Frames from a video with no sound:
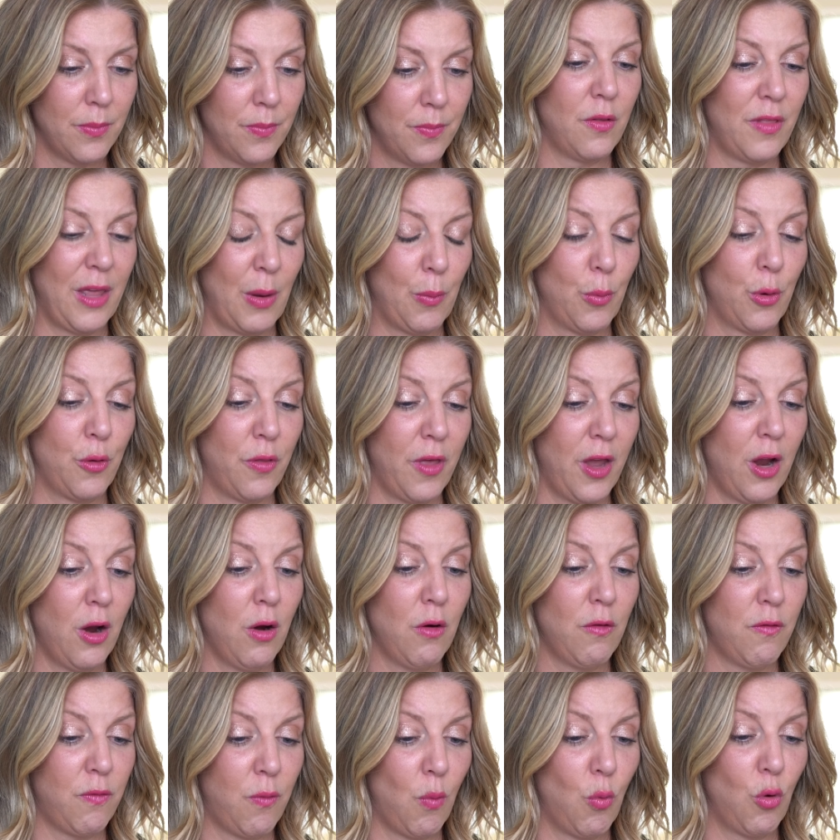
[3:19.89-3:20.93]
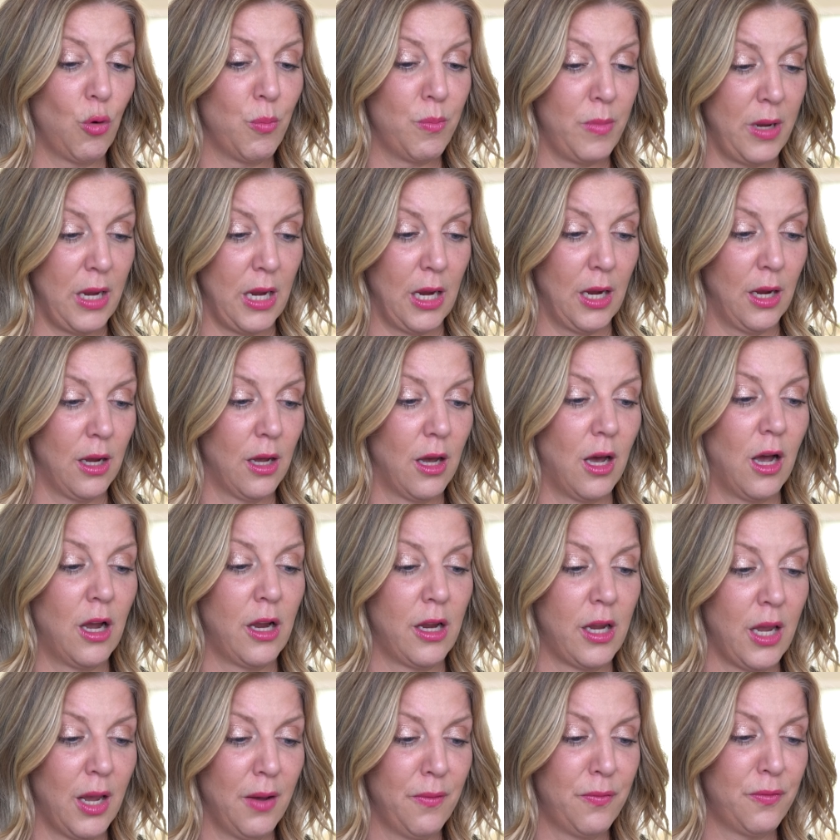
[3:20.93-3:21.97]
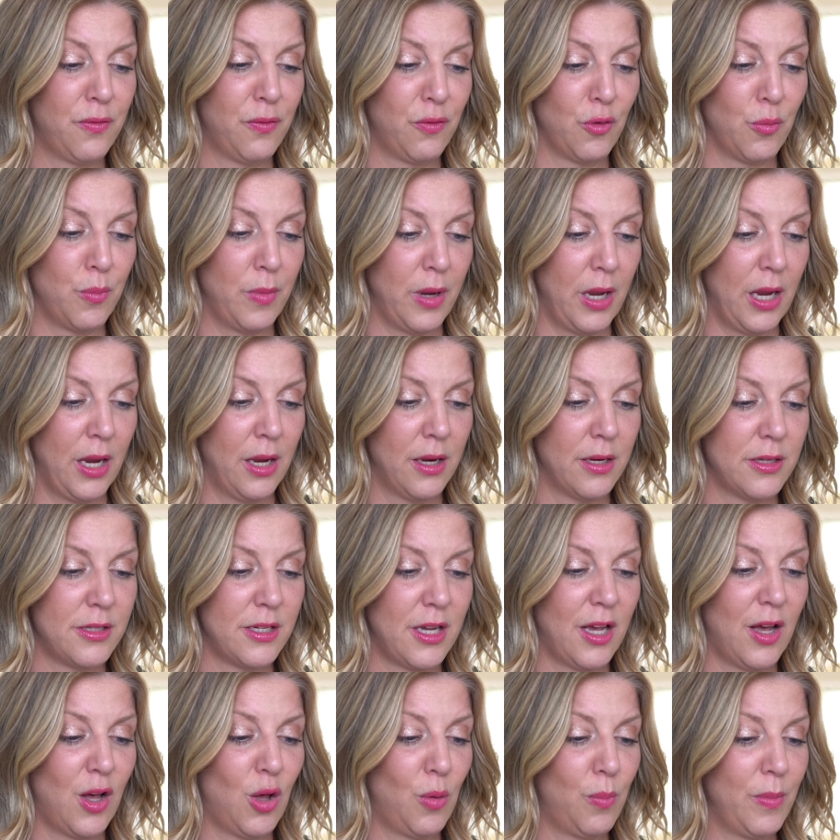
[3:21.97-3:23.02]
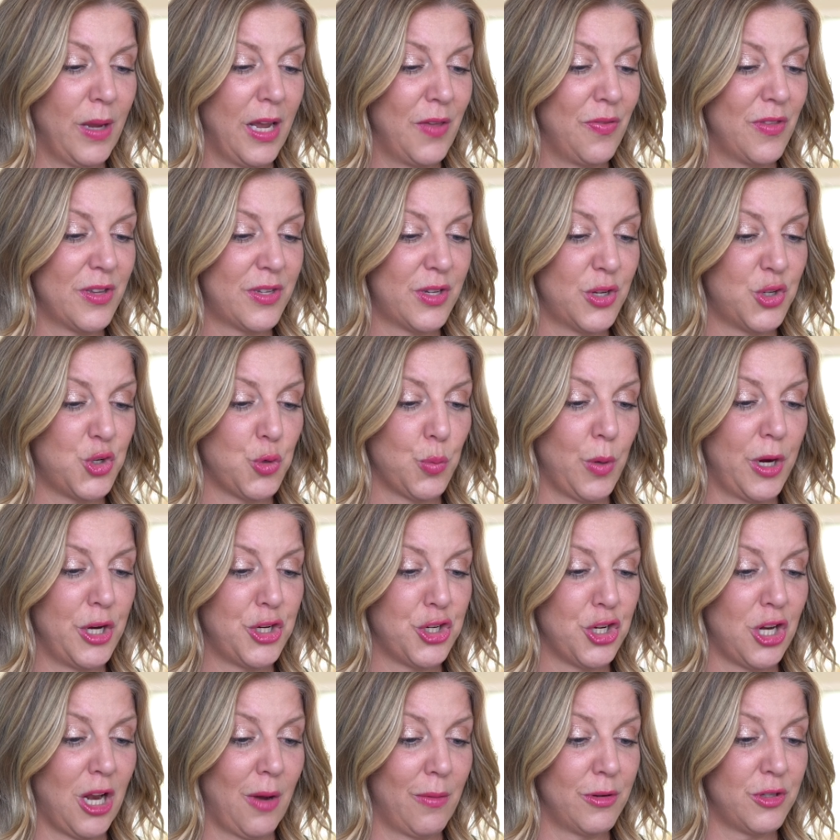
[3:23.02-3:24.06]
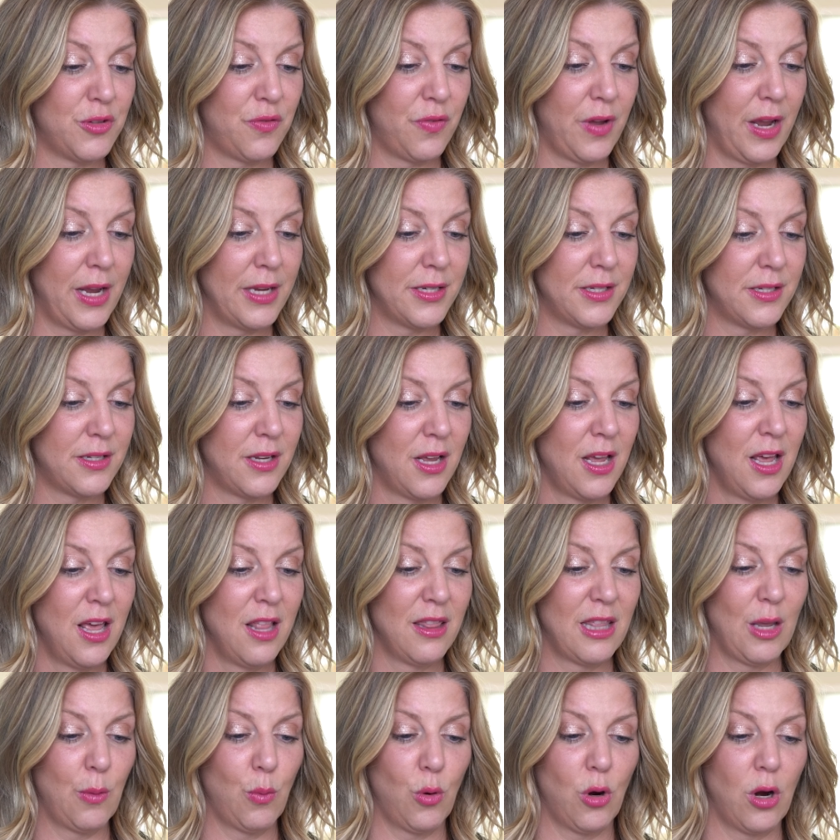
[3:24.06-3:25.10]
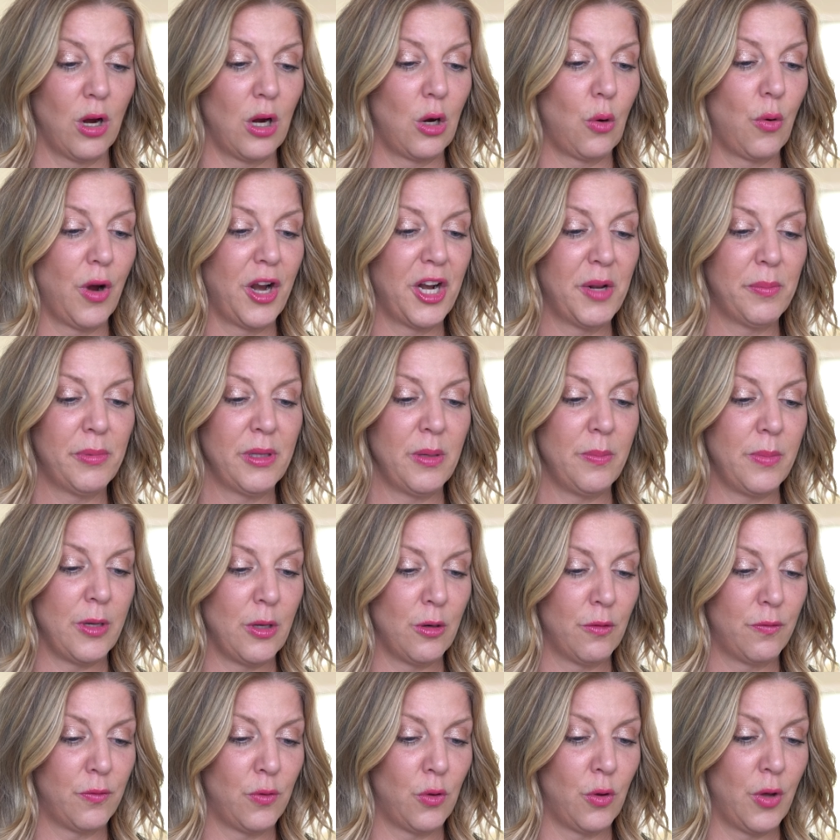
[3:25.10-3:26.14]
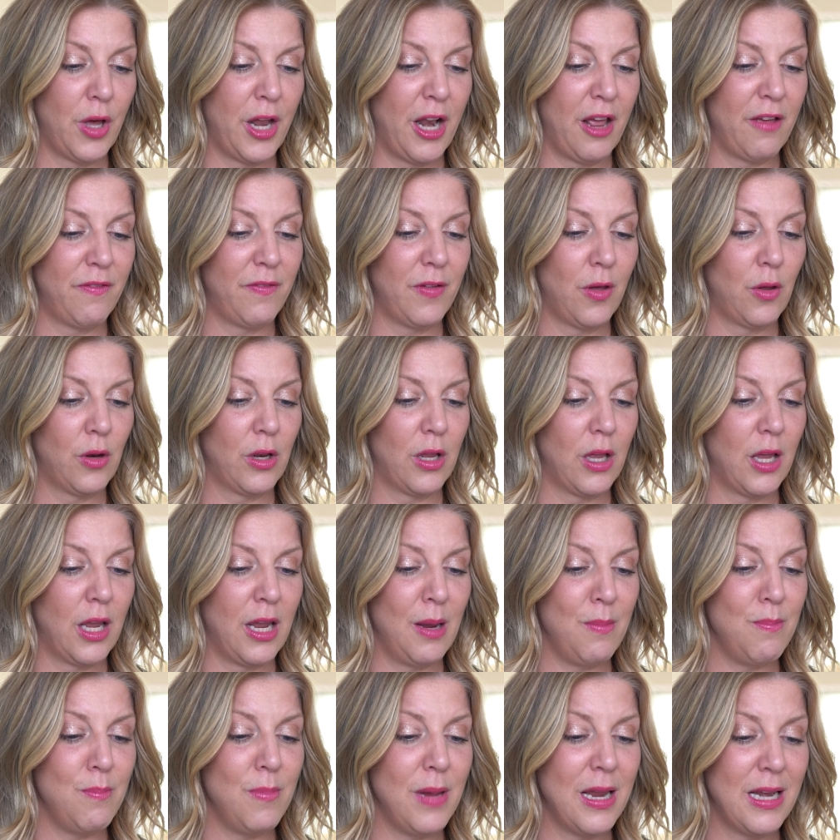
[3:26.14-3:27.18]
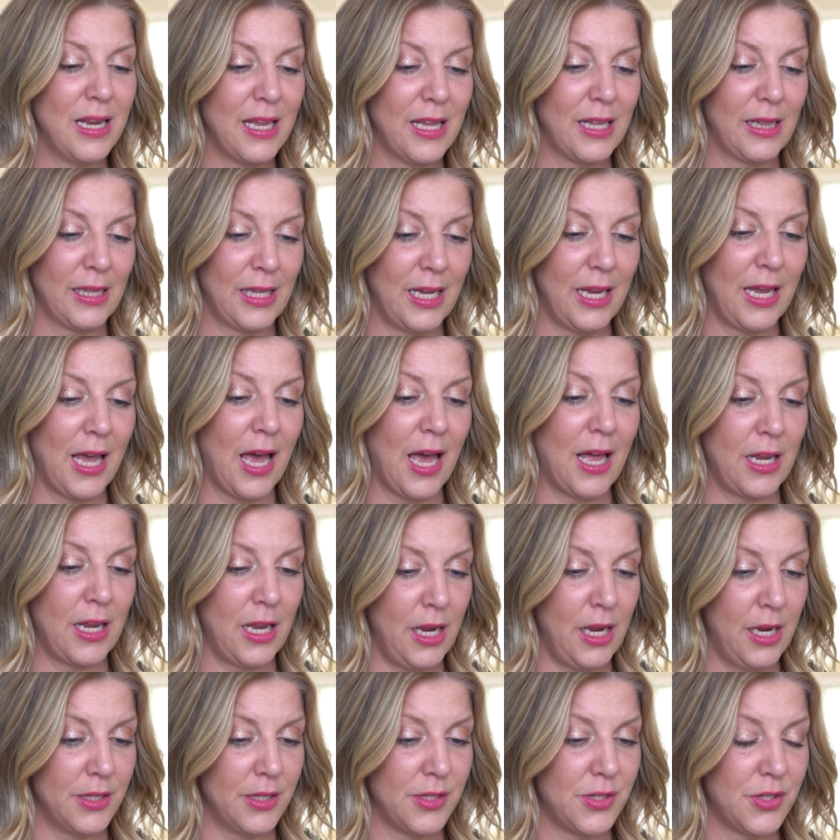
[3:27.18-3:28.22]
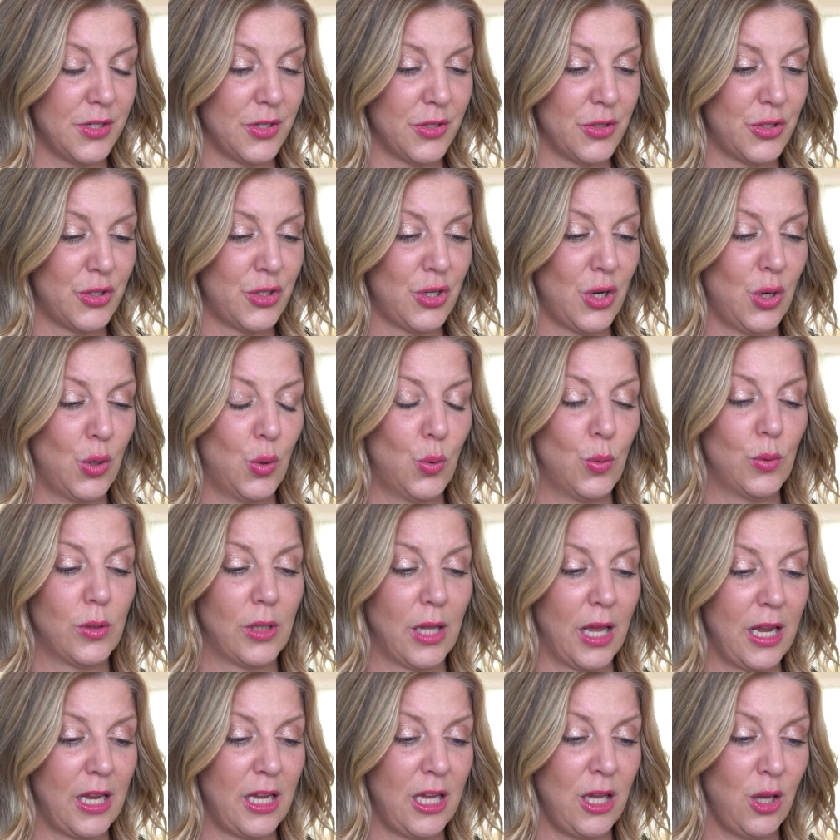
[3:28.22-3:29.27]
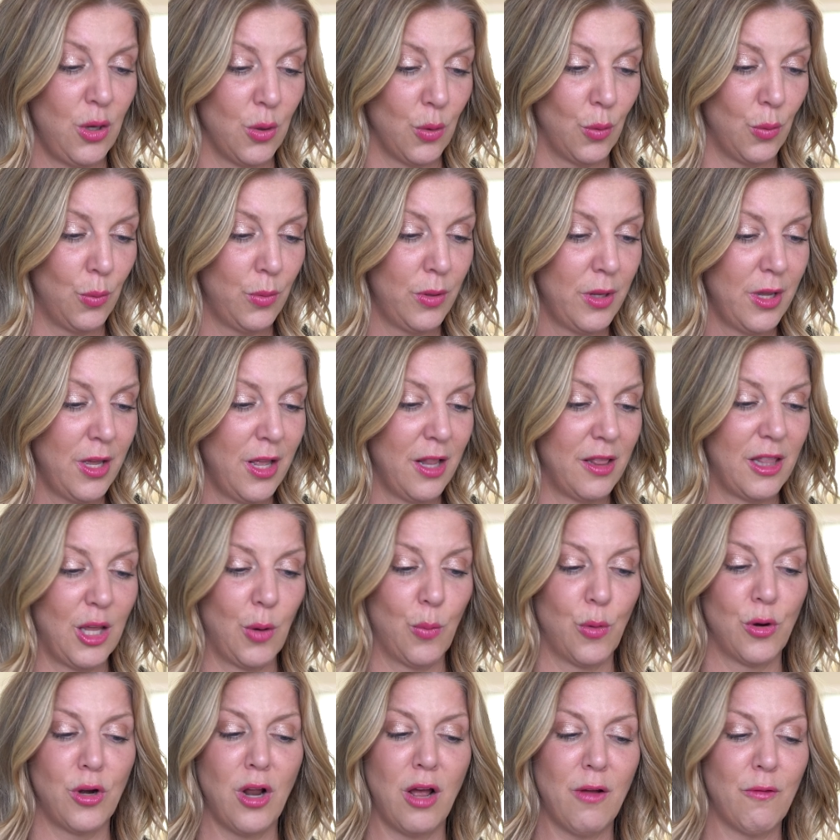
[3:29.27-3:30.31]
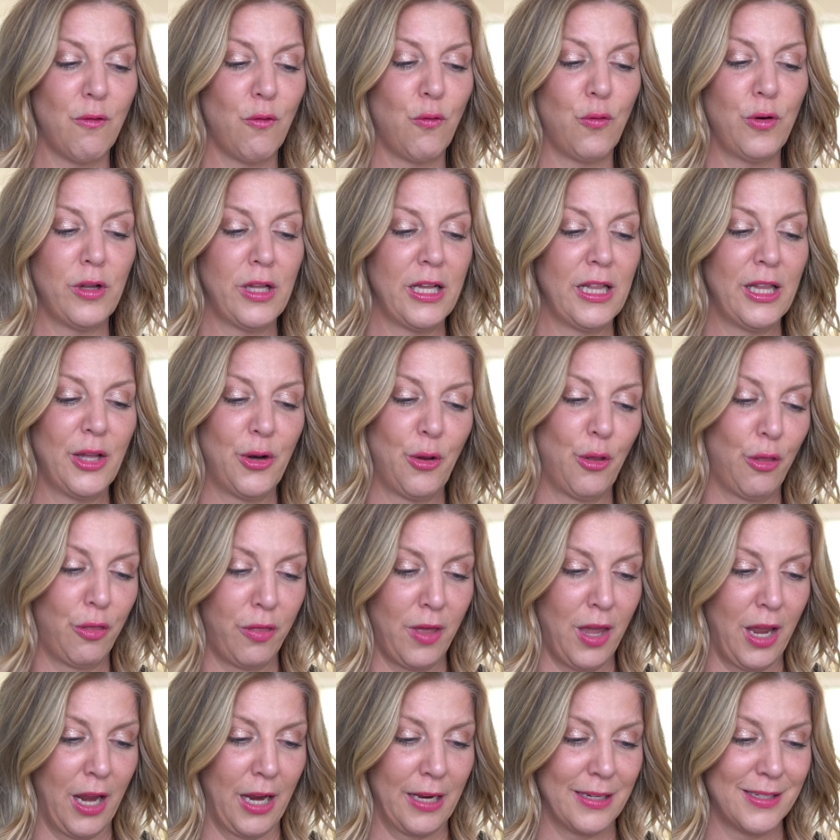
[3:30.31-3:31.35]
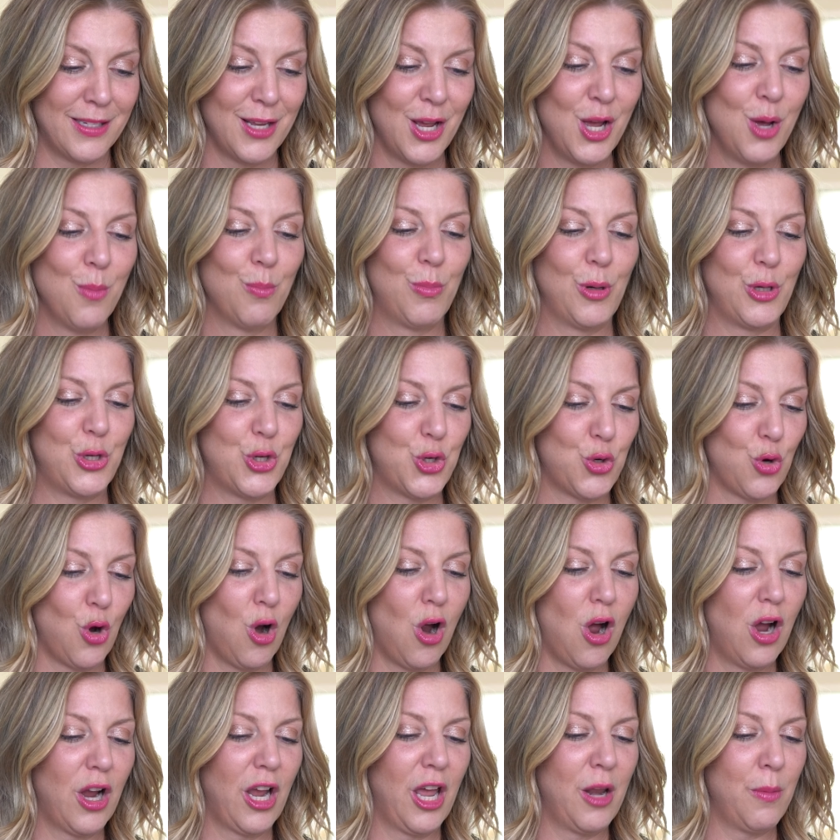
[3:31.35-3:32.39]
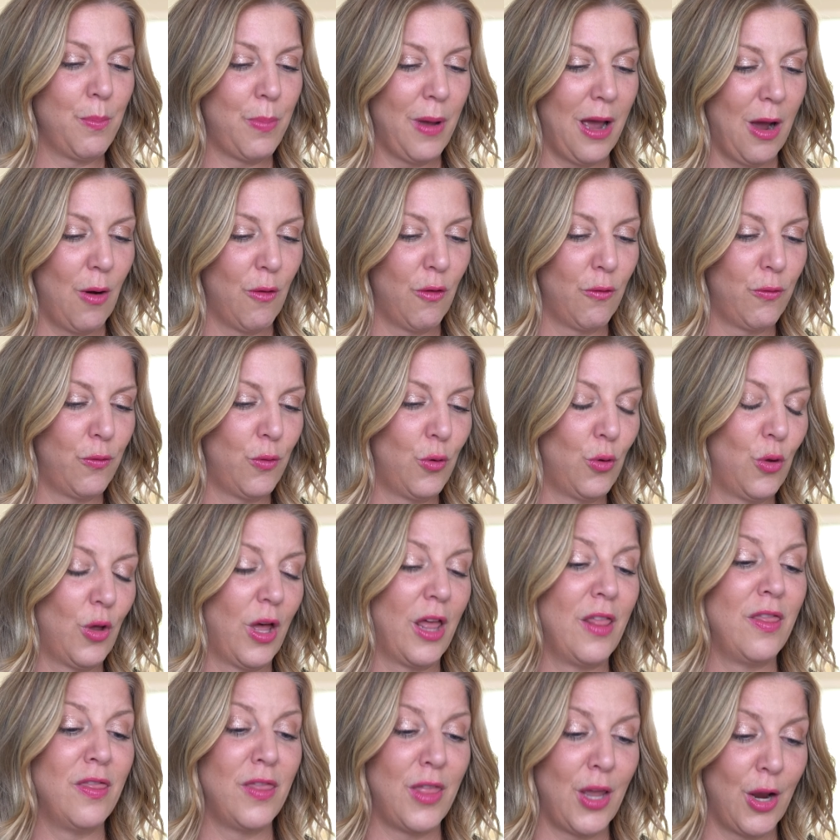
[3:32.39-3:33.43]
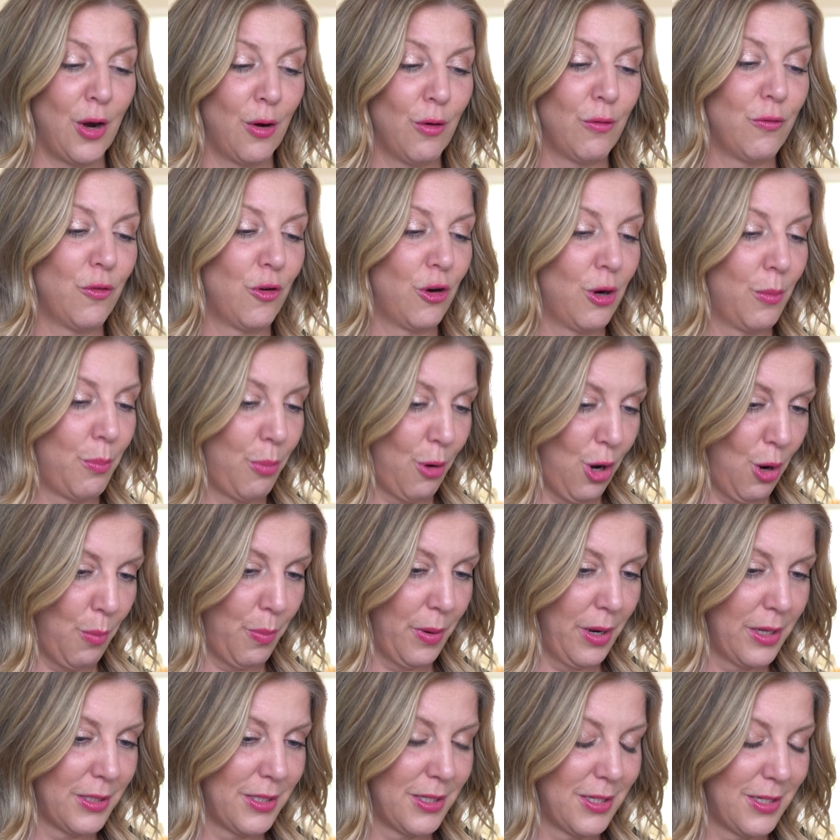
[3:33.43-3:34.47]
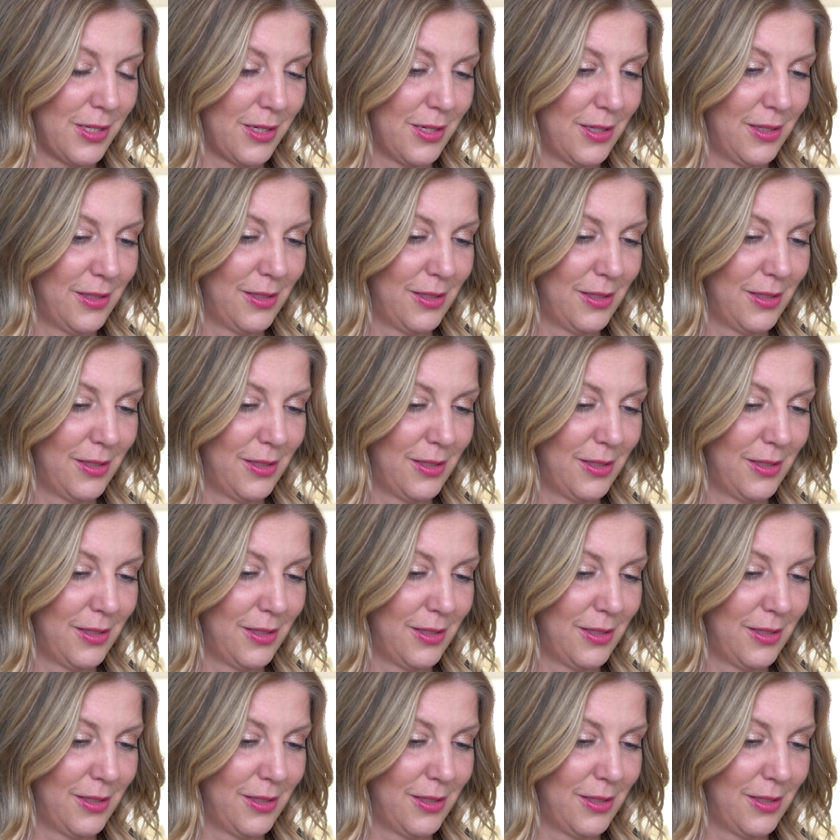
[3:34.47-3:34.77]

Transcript: They were there for me, a gift for me, to help me in the situation I was faced. They were incredibly beautiful, and I felt immediately at ease. So, like you, they were not frilly little things, but strong and powerful and there for a purpose.